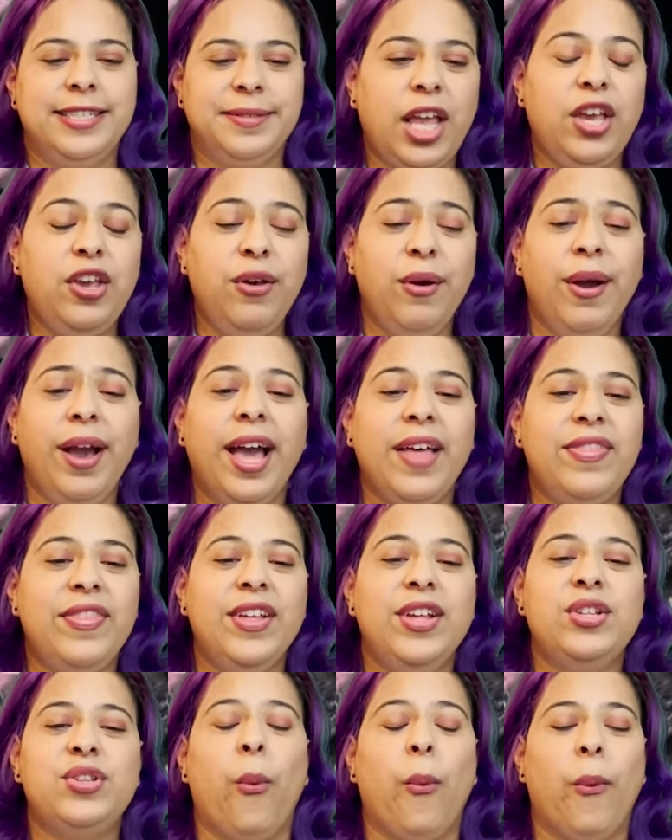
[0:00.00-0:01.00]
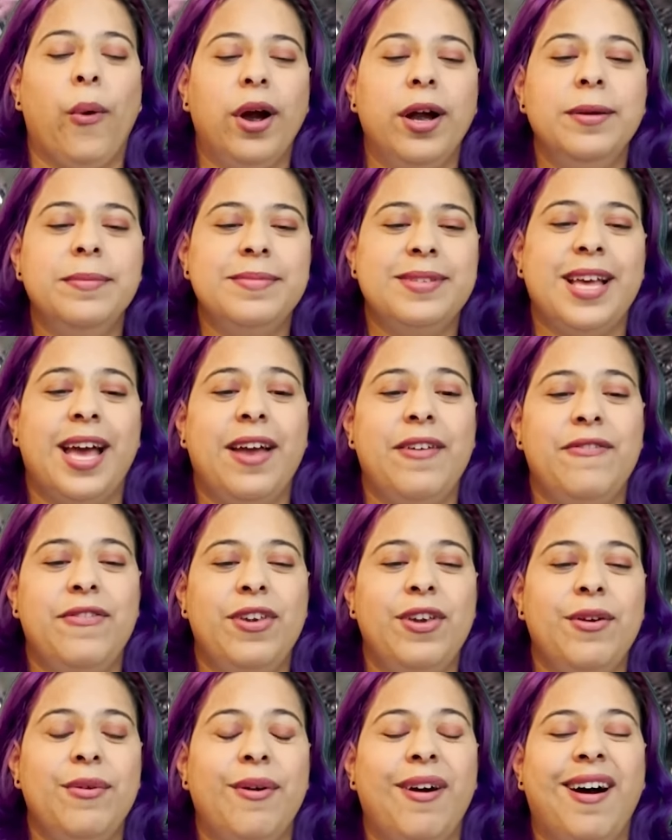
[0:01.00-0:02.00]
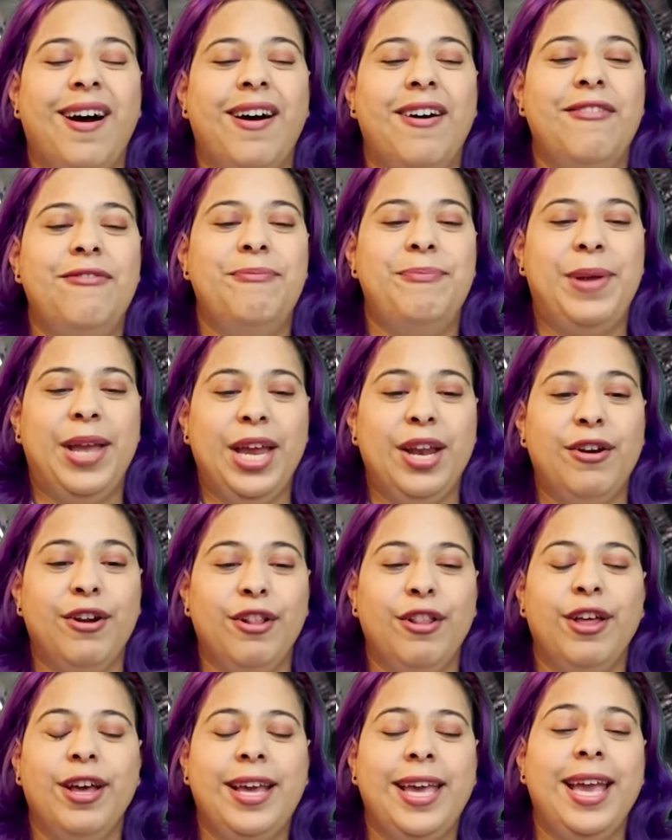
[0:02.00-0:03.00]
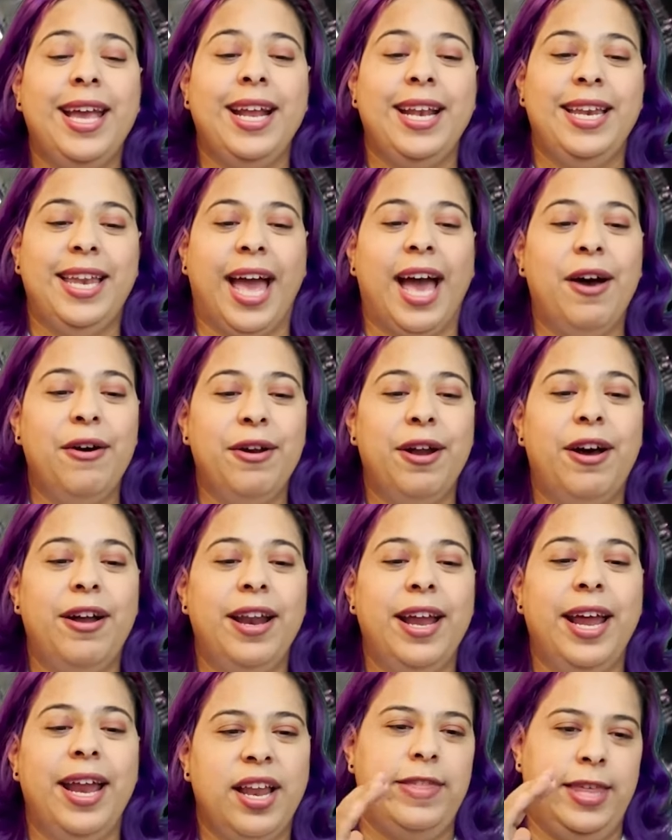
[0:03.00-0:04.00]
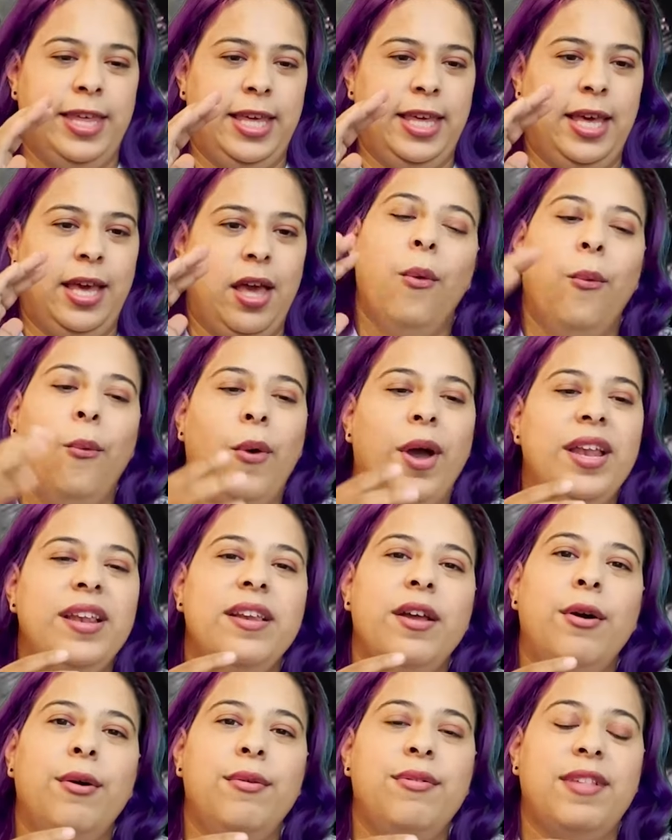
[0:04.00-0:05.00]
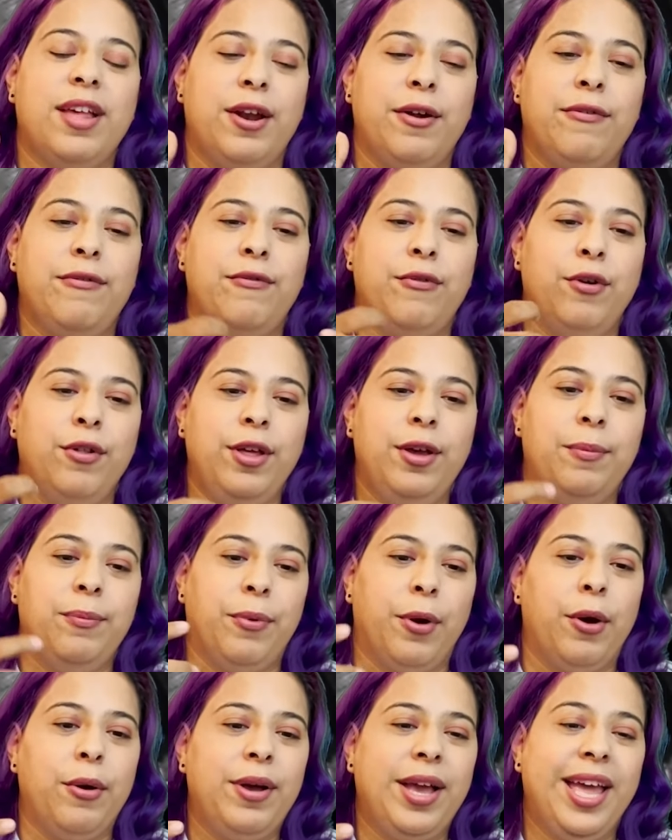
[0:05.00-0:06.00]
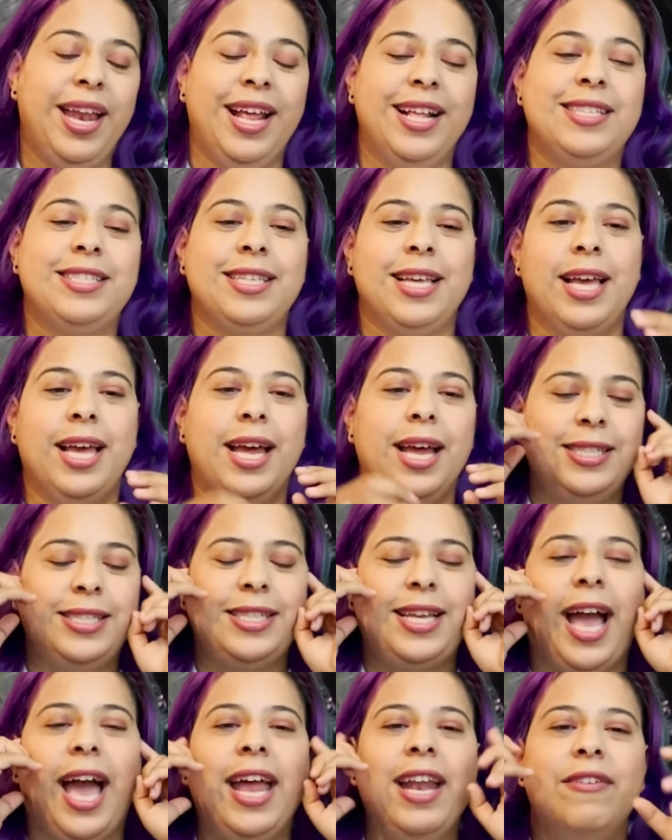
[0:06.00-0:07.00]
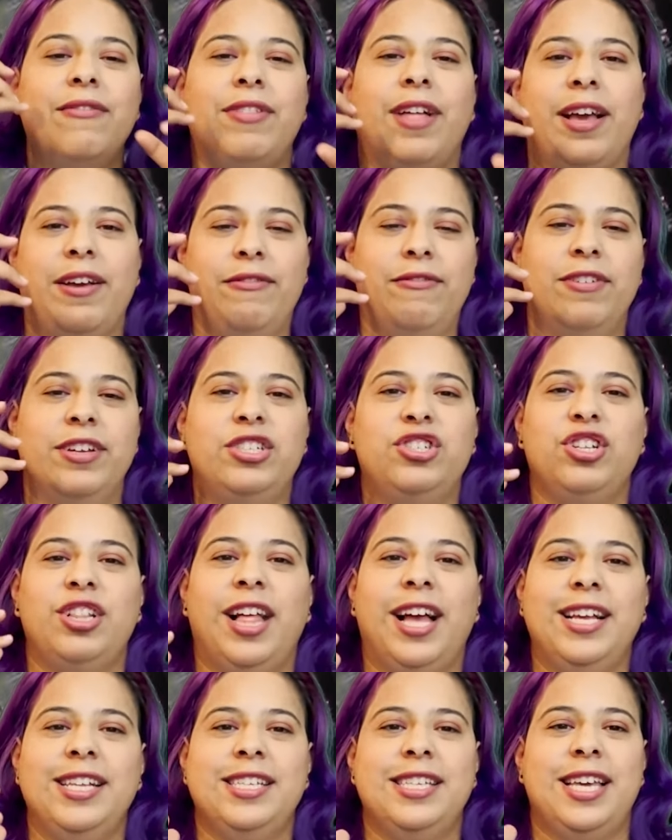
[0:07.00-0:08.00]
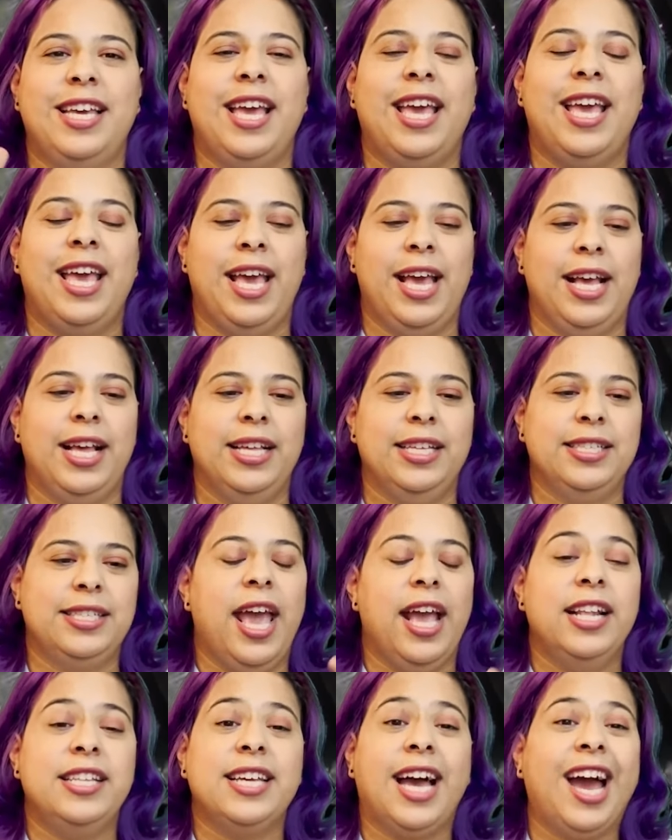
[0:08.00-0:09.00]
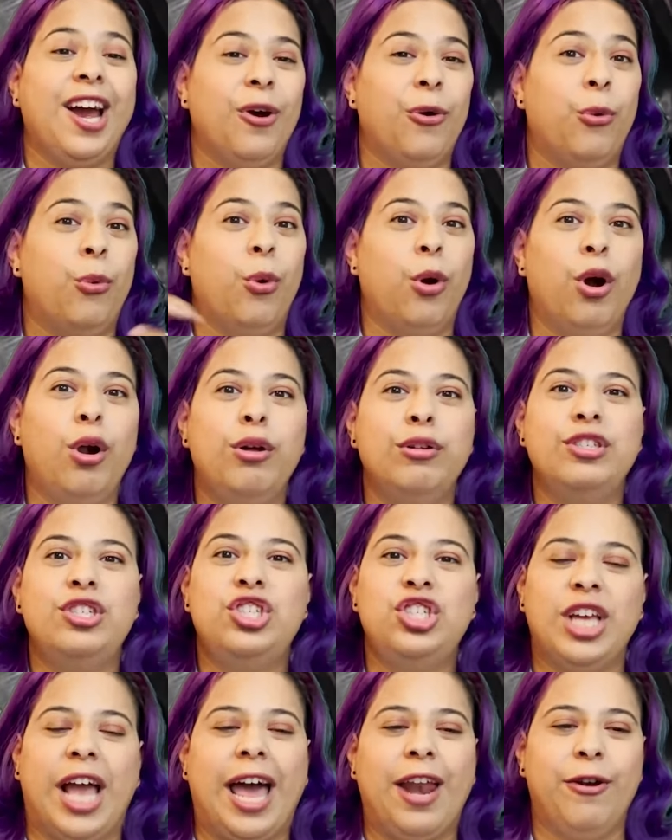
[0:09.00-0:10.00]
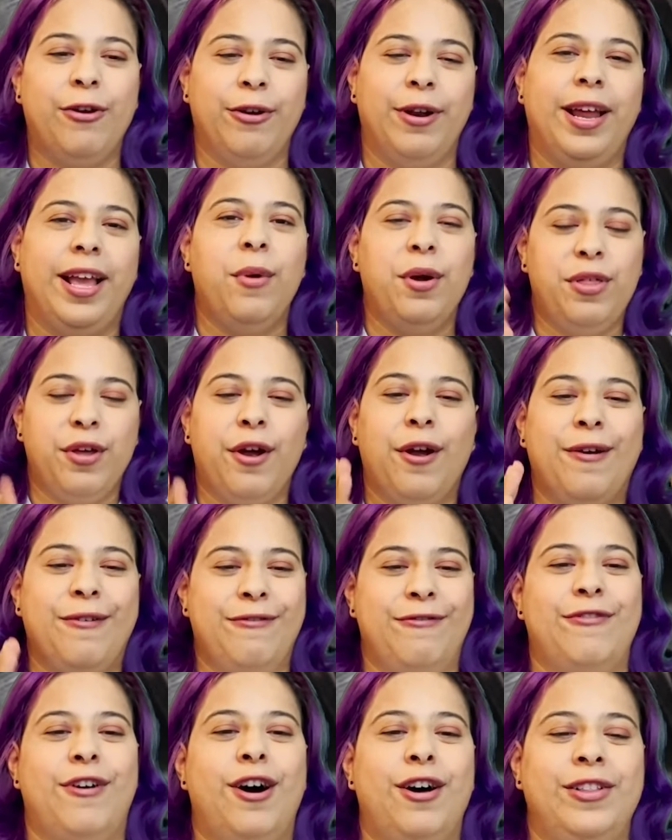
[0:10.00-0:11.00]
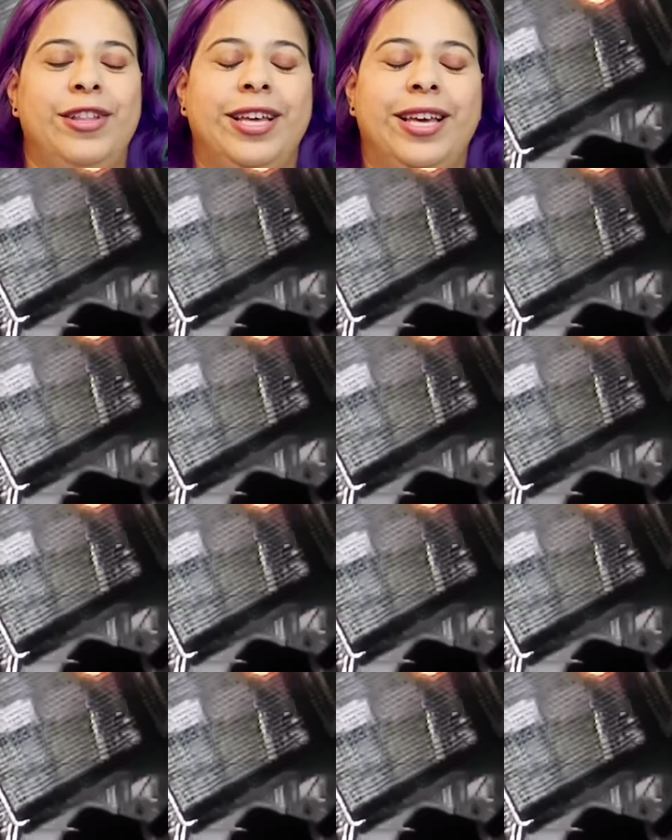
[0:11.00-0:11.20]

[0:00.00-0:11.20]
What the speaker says: you get this worm's eye view of Peter looking down on it, the windows that are fully broken. It's kind of like visualizing his entire world shattering with her falling.